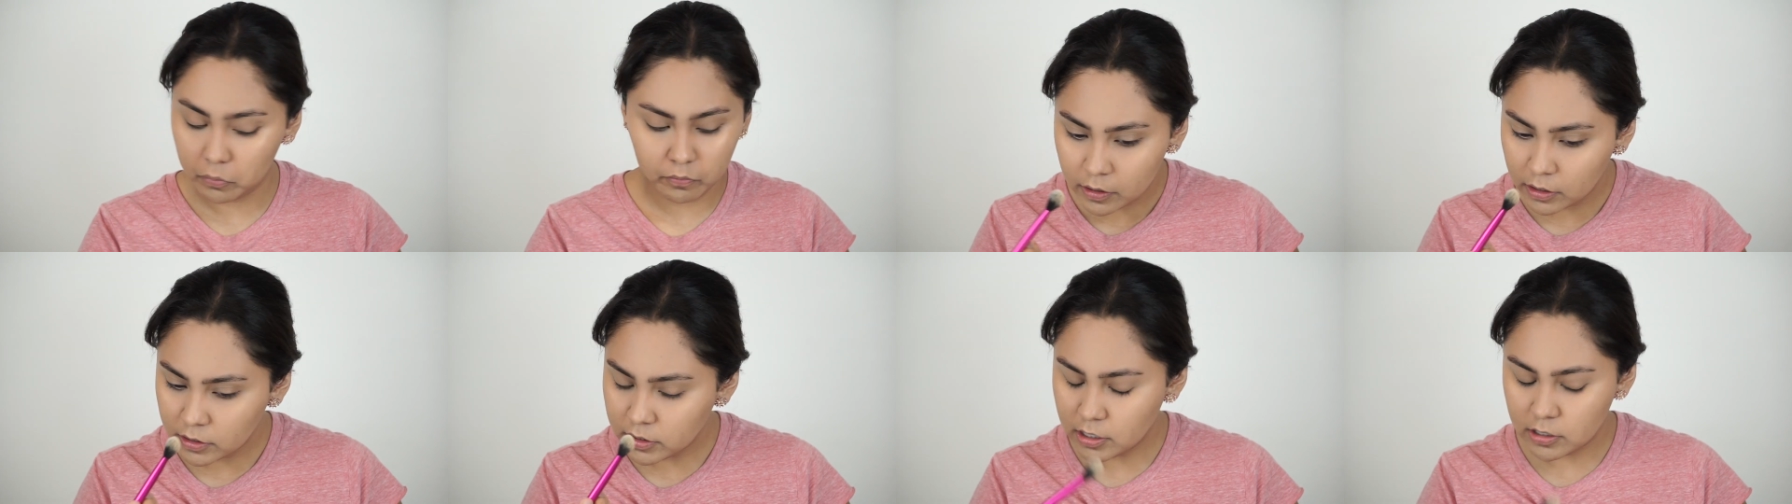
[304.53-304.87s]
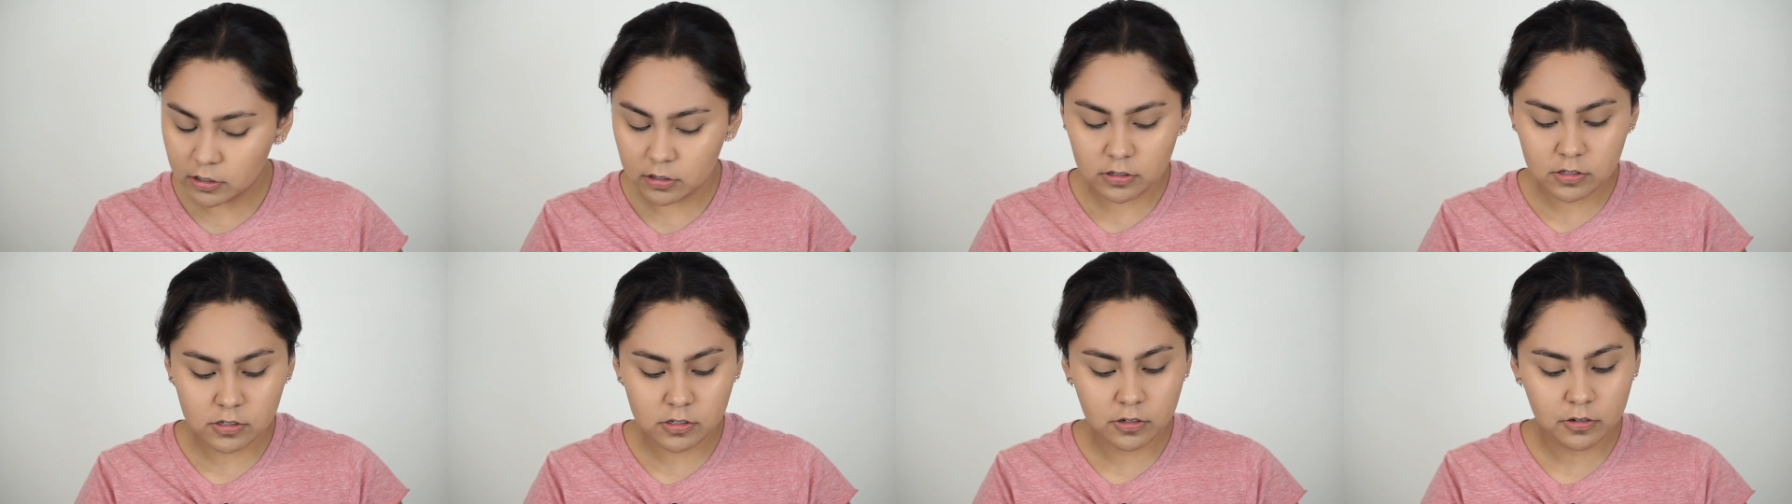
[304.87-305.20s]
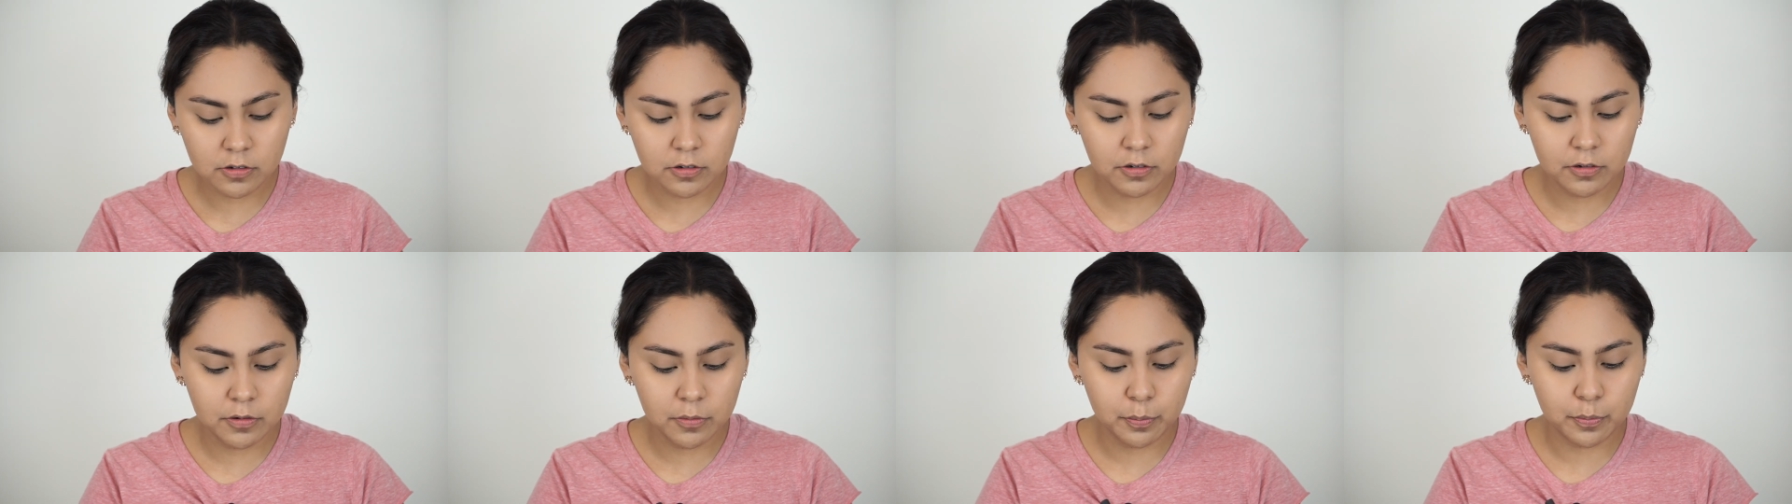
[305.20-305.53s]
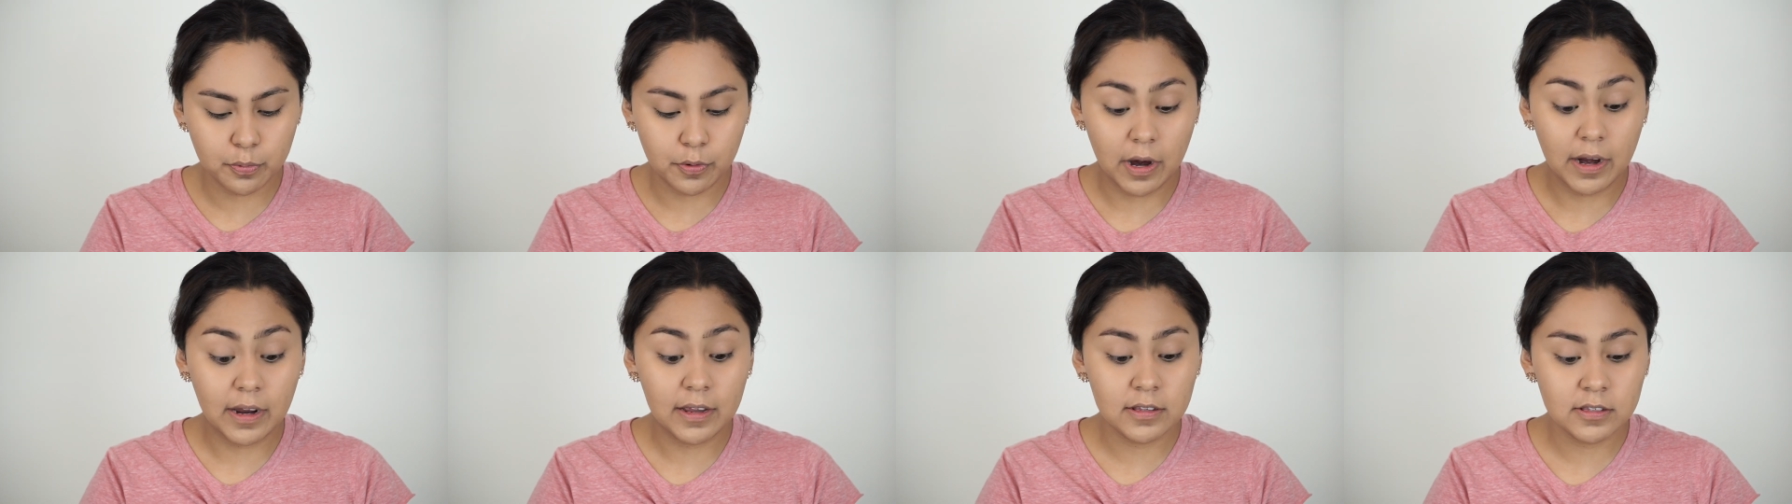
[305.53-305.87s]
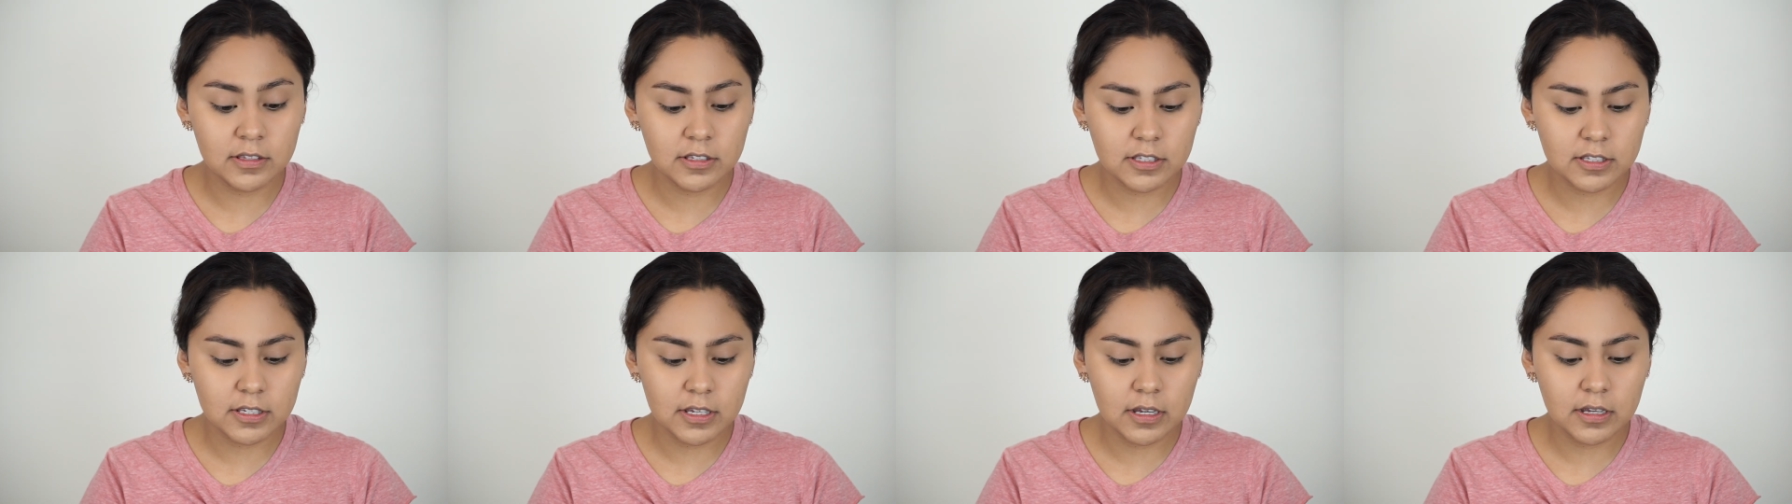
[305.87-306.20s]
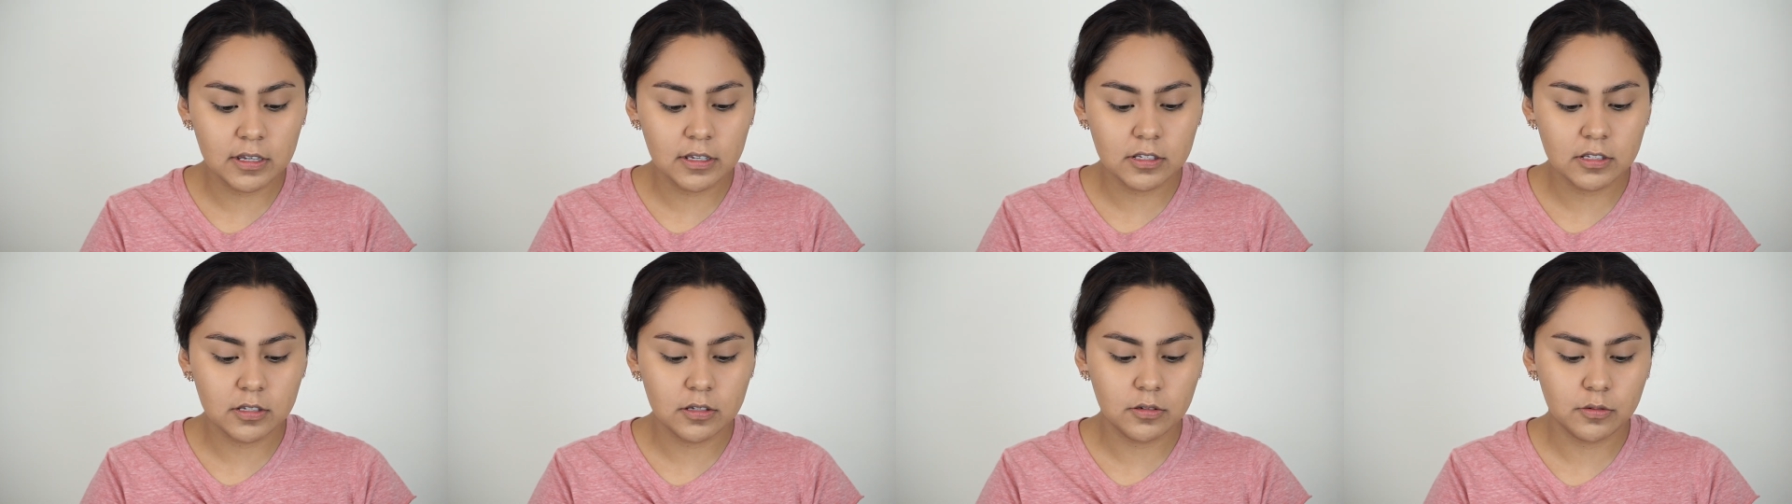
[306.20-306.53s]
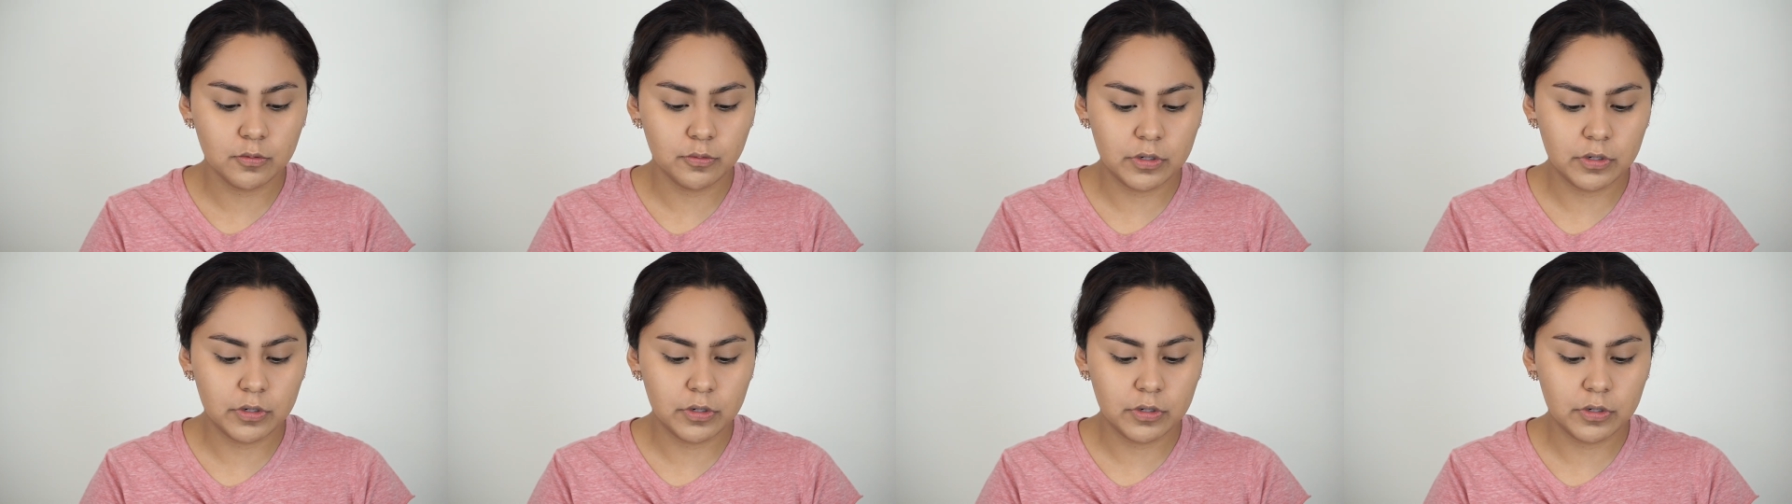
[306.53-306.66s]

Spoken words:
And it also brightens it,